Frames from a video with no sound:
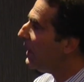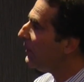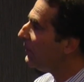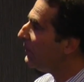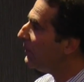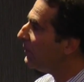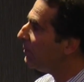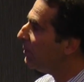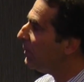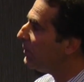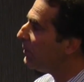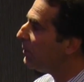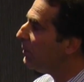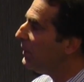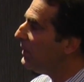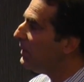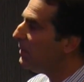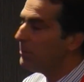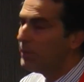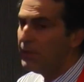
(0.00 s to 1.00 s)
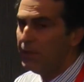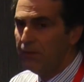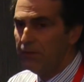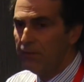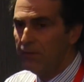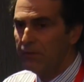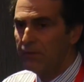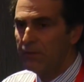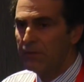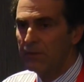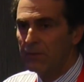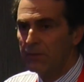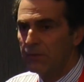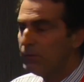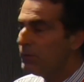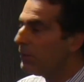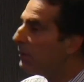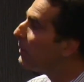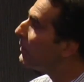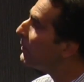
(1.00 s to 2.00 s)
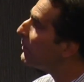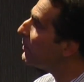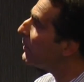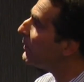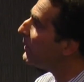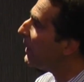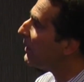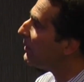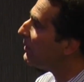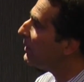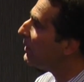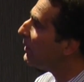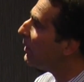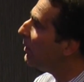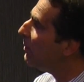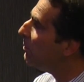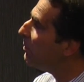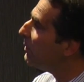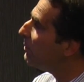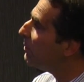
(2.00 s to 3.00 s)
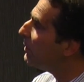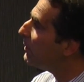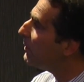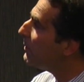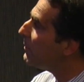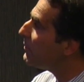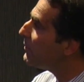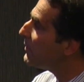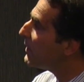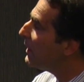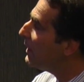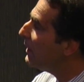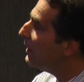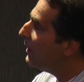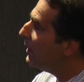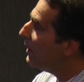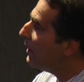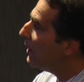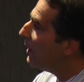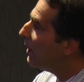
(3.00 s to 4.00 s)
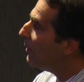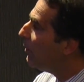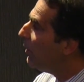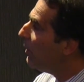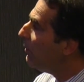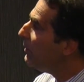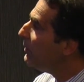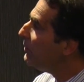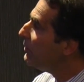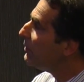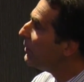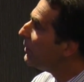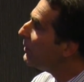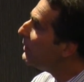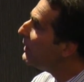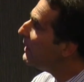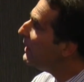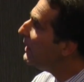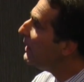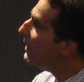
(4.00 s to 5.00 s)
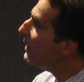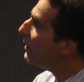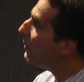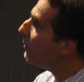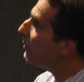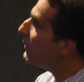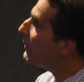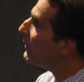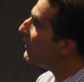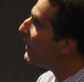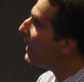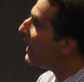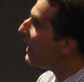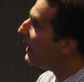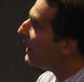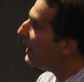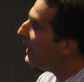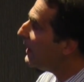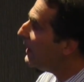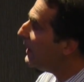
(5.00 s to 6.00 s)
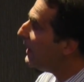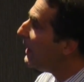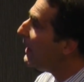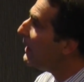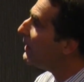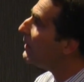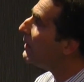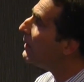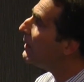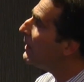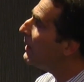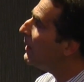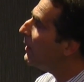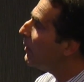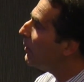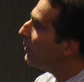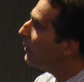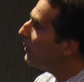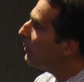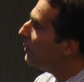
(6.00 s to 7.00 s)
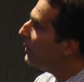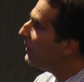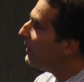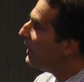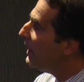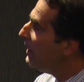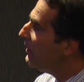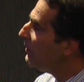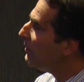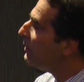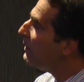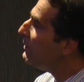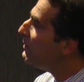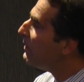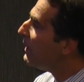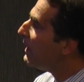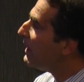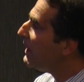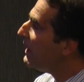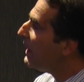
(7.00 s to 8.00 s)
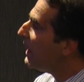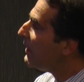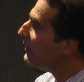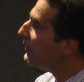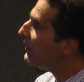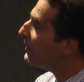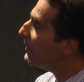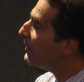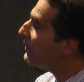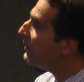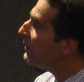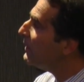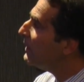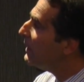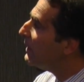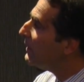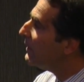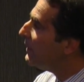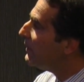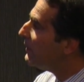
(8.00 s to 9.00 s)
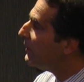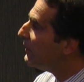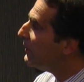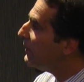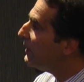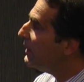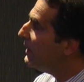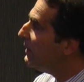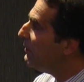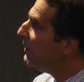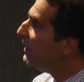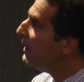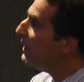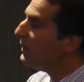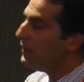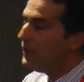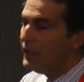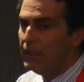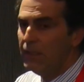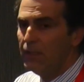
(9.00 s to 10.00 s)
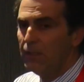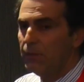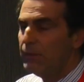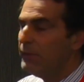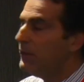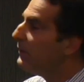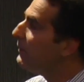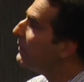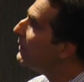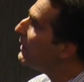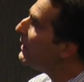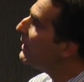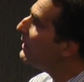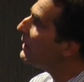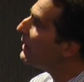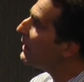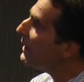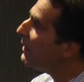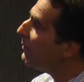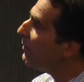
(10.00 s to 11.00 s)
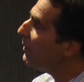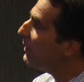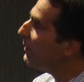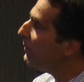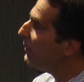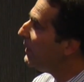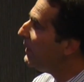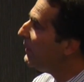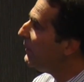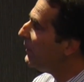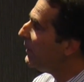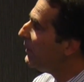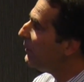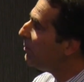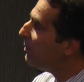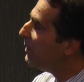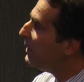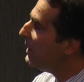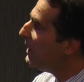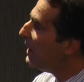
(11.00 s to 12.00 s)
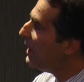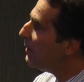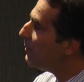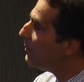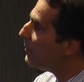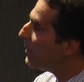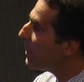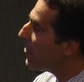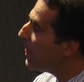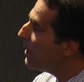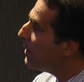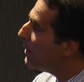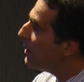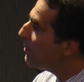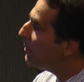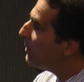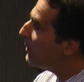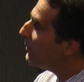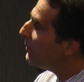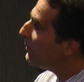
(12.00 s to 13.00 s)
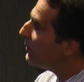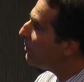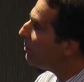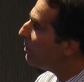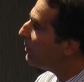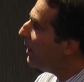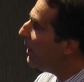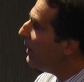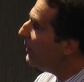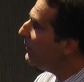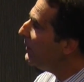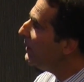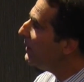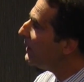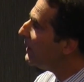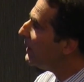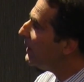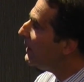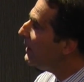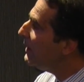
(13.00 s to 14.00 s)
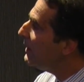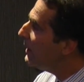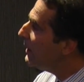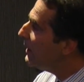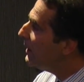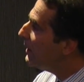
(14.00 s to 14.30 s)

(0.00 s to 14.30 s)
acids between the patients and controls was actually comparable. And what we showed here was that, again, with N3 fatty acids, there's a significant increase in the level of these SPM. But surprisingly,